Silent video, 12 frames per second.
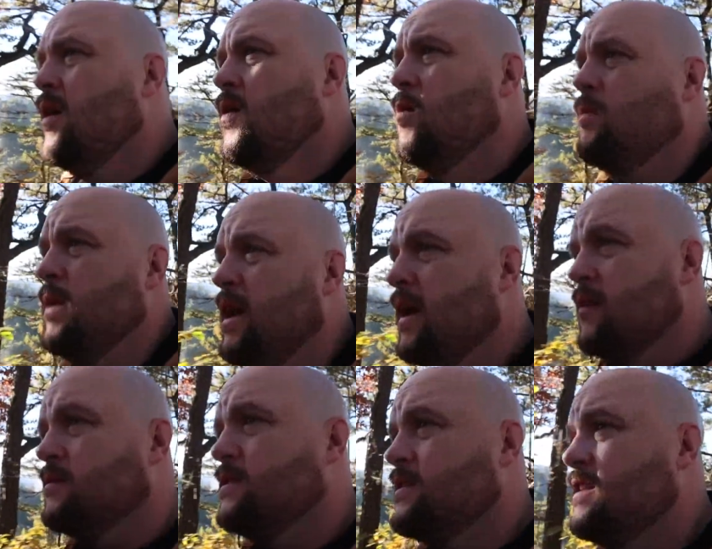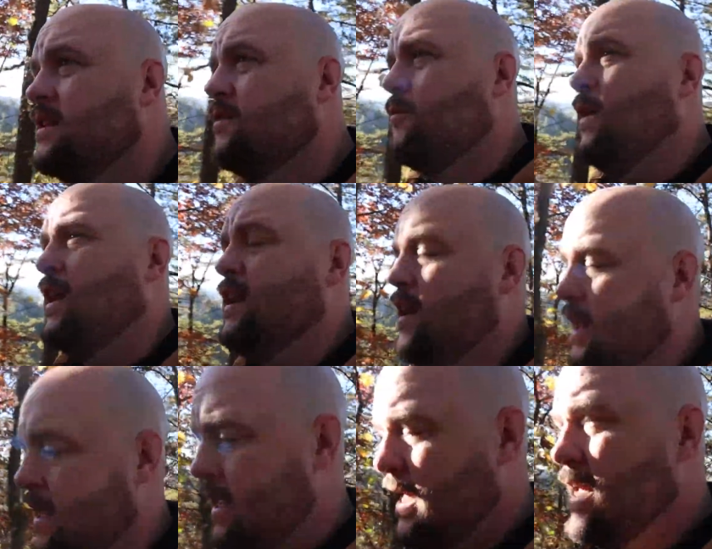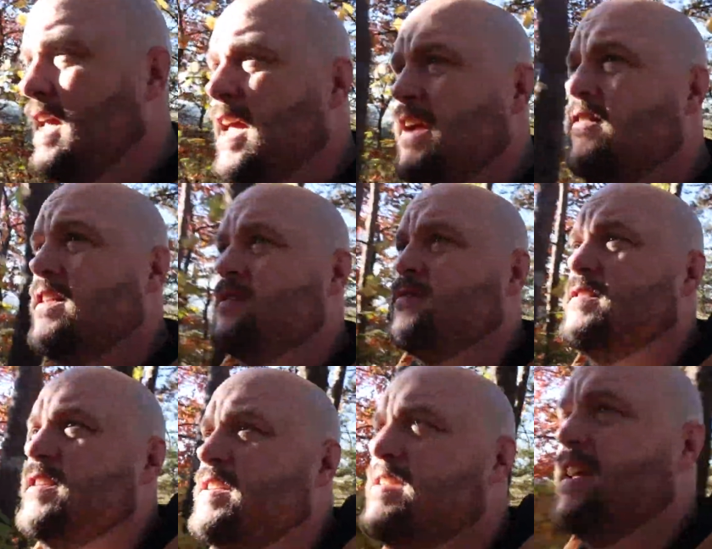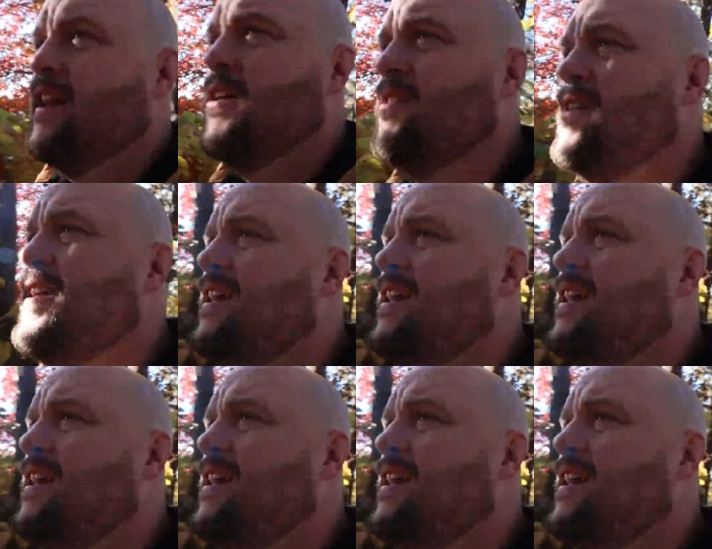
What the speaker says: 1 minute I was just sitting there waiting. Everything was in shadow.